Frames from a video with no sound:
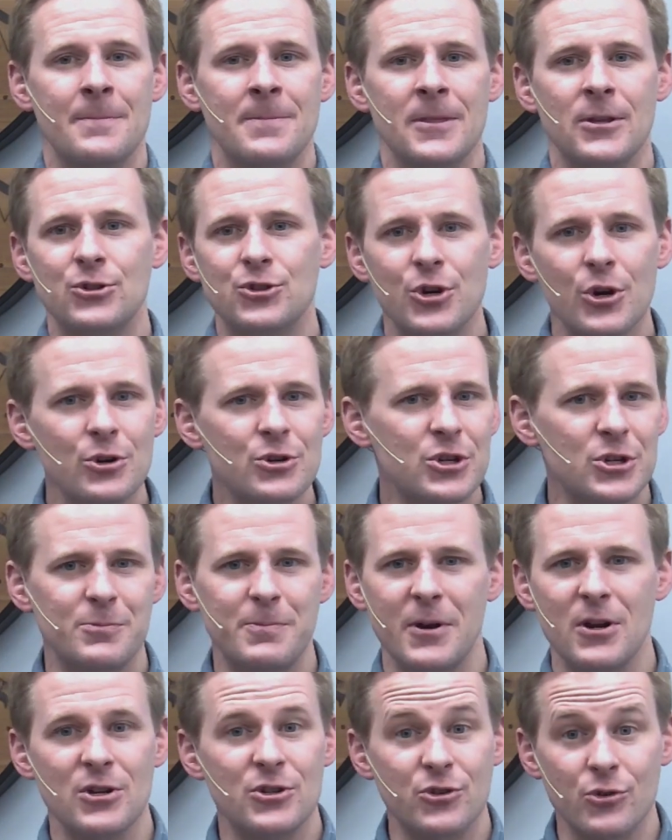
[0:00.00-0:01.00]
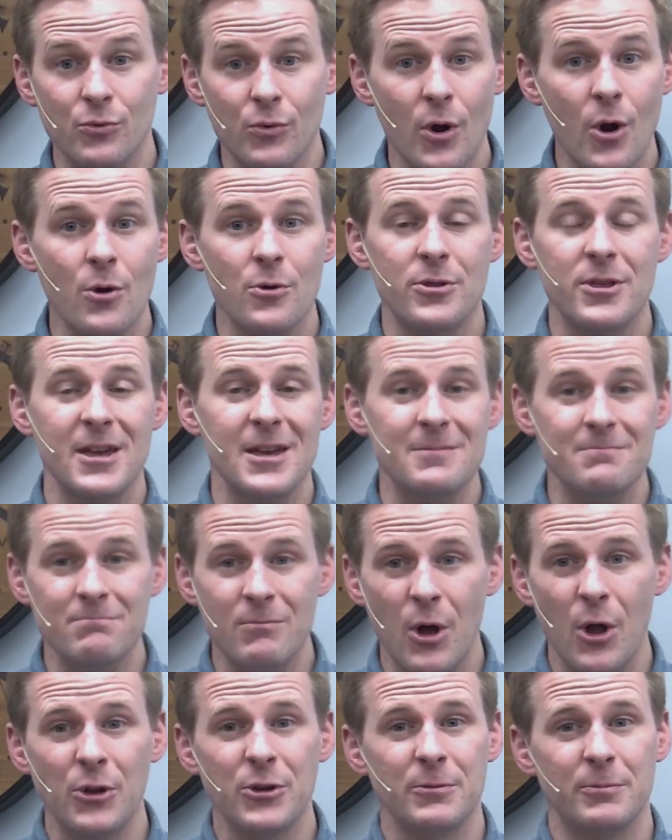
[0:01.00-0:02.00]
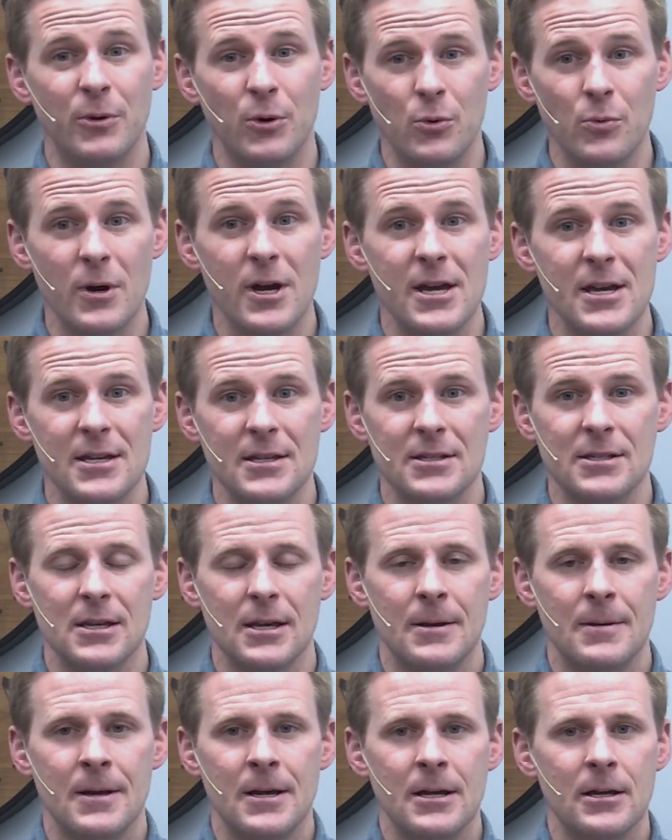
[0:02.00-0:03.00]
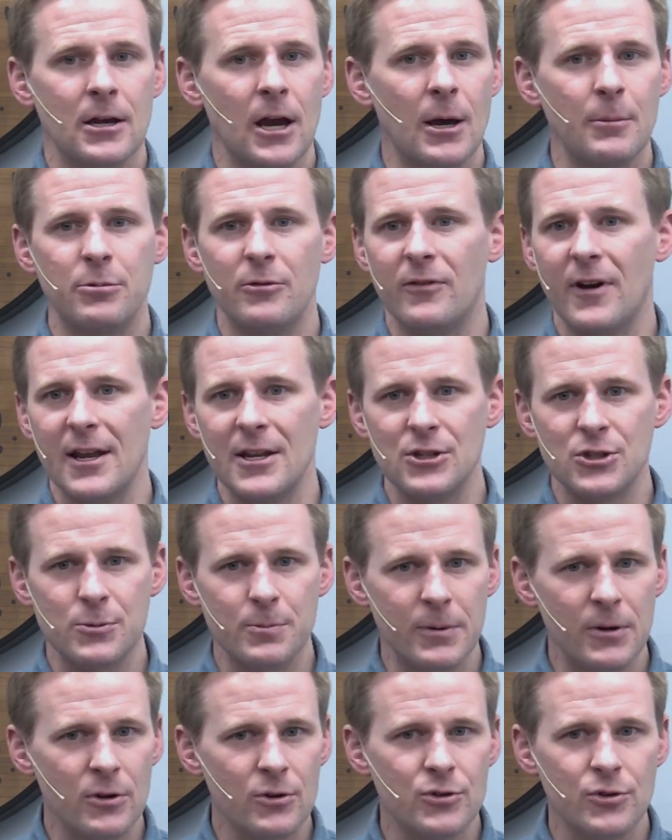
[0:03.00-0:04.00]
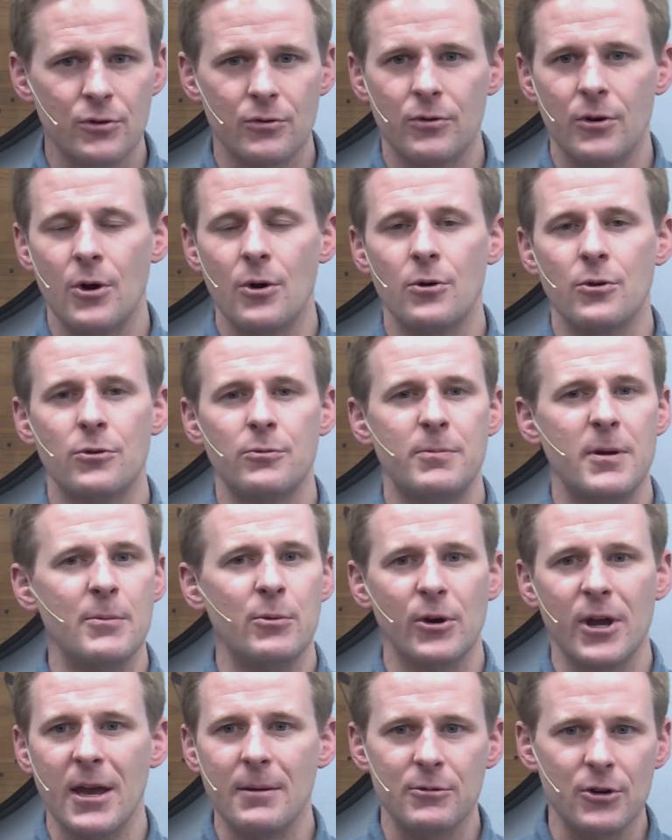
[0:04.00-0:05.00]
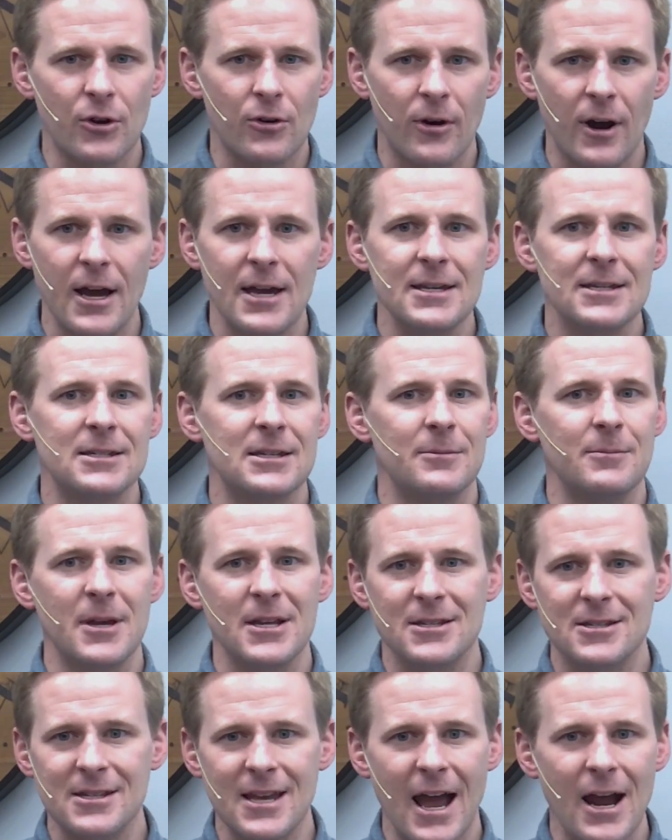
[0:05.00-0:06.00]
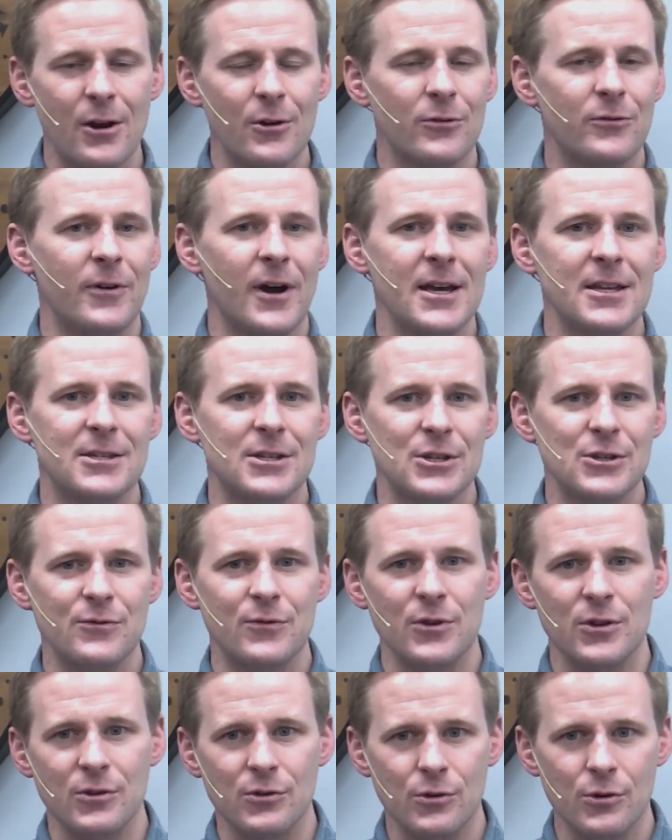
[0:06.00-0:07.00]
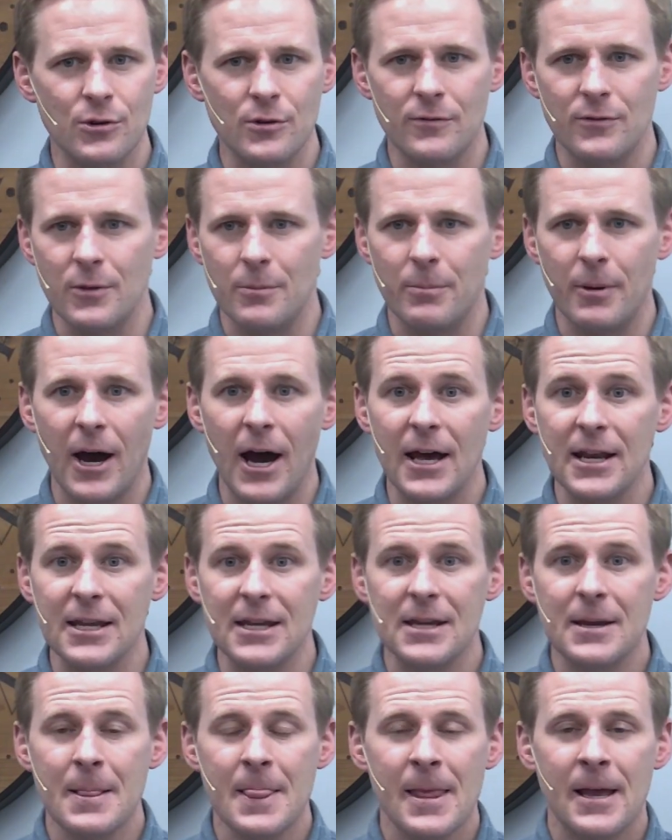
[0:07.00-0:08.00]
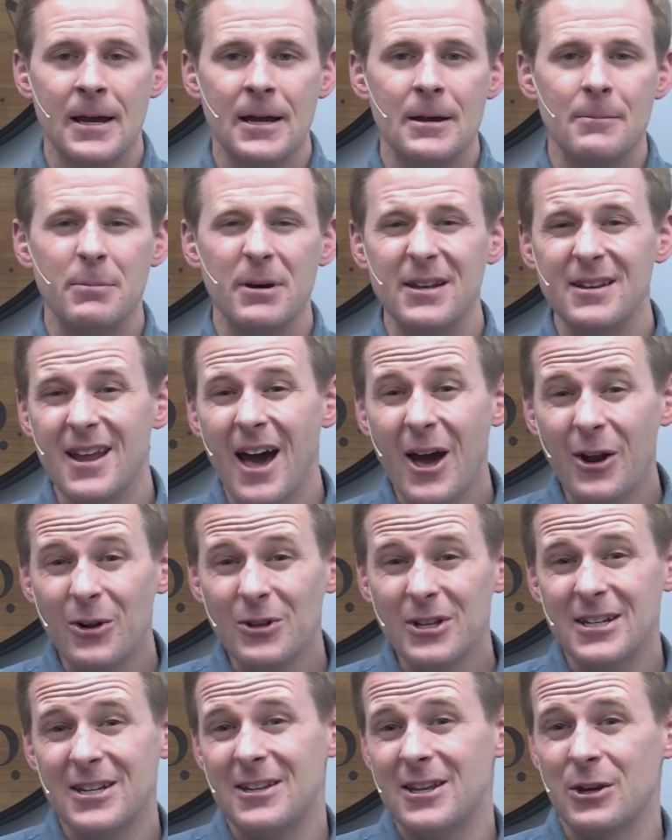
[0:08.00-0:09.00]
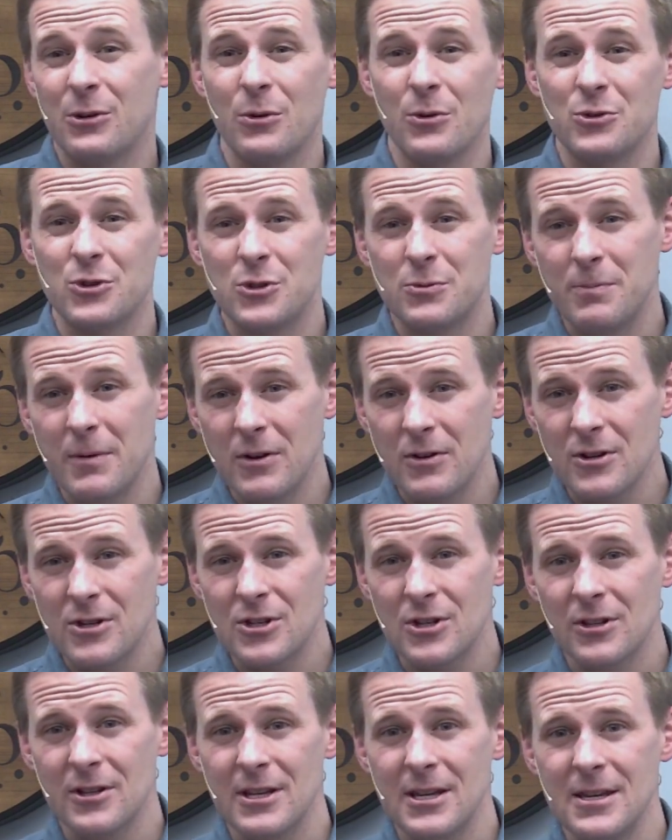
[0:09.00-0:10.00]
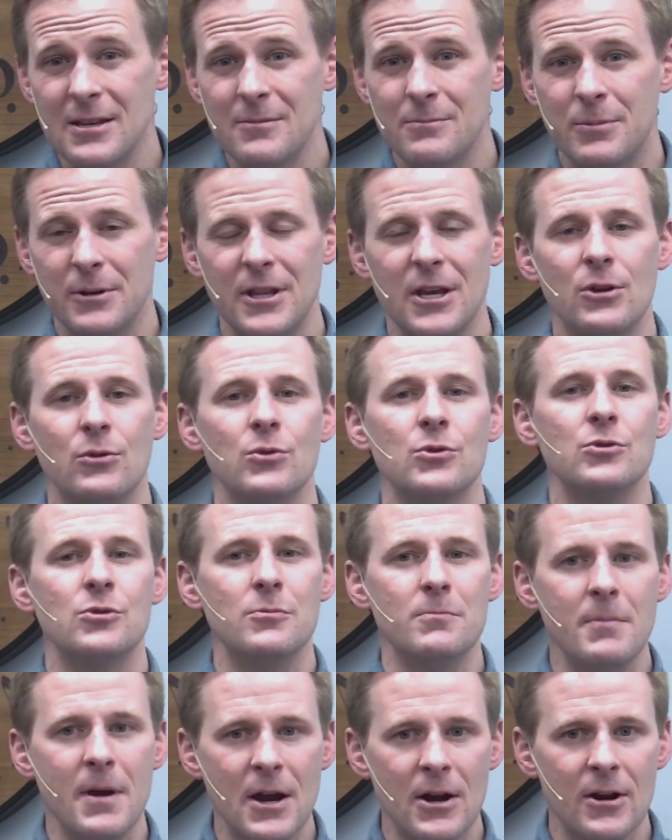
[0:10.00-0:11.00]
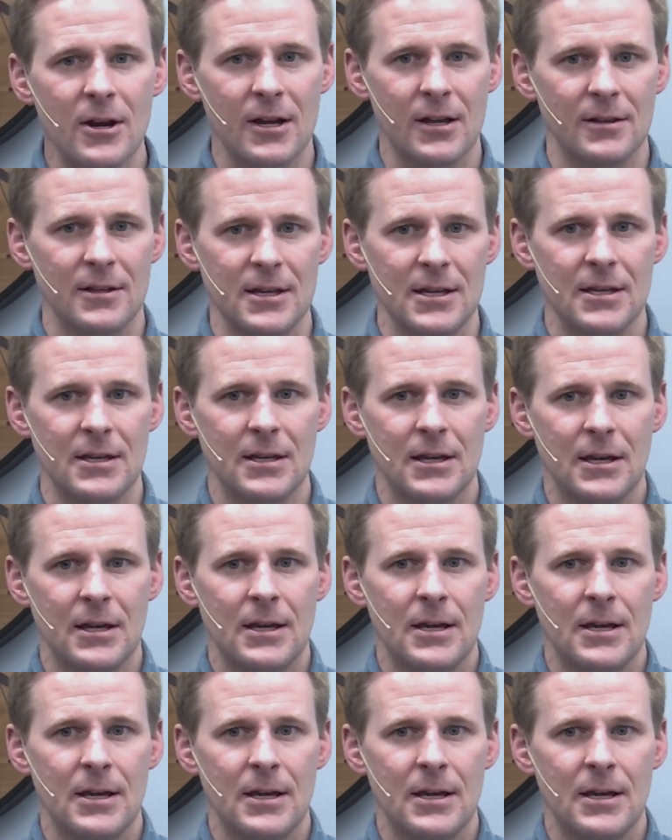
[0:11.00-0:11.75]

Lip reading: The church experienced growth in multiple ways. God provided spiritual growth, people came to Christ and made sacrifices for the good of the body. But not only did they grow spiritually, but they grew numerically.